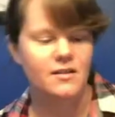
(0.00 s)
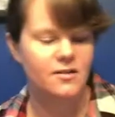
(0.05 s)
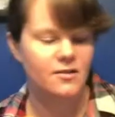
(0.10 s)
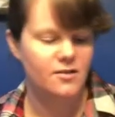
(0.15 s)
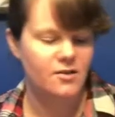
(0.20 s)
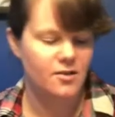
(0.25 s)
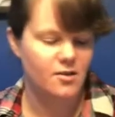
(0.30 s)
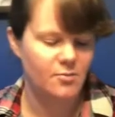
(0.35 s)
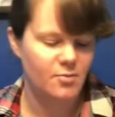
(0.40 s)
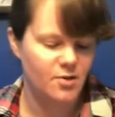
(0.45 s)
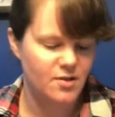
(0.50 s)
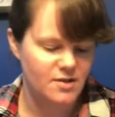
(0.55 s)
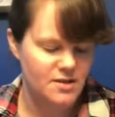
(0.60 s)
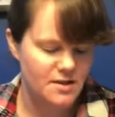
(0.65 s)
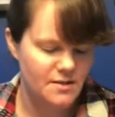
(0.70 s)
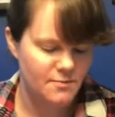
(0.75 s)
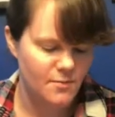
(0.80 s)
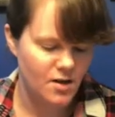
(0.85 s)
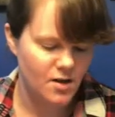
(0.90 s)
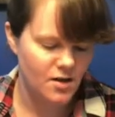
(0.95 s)
You're going to put a
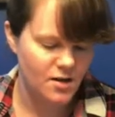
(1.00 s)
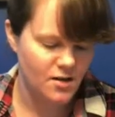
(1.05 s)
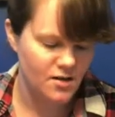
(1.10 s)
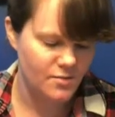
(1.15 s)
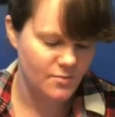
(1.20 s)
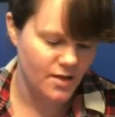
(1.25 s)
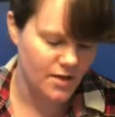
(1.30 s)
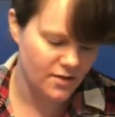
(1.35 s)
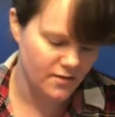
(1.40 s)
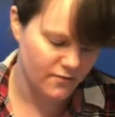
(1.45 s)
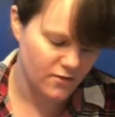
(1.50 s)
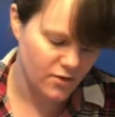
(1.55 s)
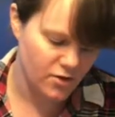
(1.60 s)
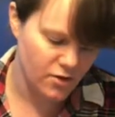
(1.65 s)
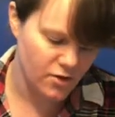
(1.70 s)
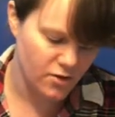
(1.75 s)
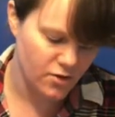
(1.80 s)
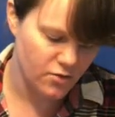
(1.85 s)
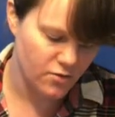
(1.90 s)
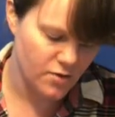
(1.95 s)
small amount of
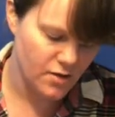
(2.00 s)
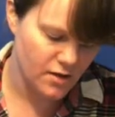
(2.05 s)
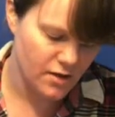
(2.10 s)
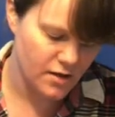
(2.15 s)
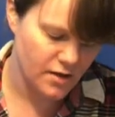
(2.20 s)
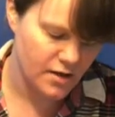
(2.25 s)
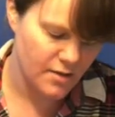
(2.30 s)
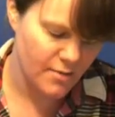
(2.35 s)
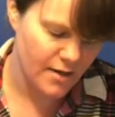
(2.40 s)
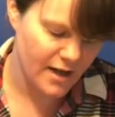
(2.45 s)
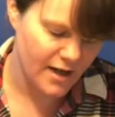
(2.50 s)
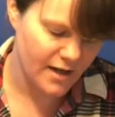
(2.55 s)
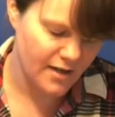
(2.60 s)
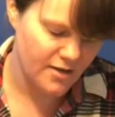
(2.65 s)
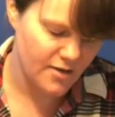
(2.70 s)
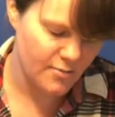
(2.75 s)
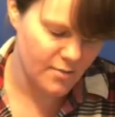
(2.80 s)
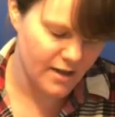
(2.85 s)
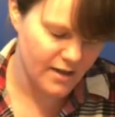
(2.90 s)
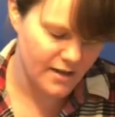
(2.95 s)
glue on the back of the
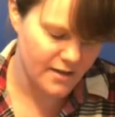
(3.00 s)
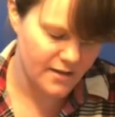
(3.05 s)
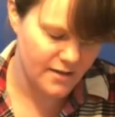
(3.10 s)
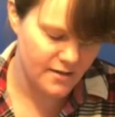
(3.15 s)
button.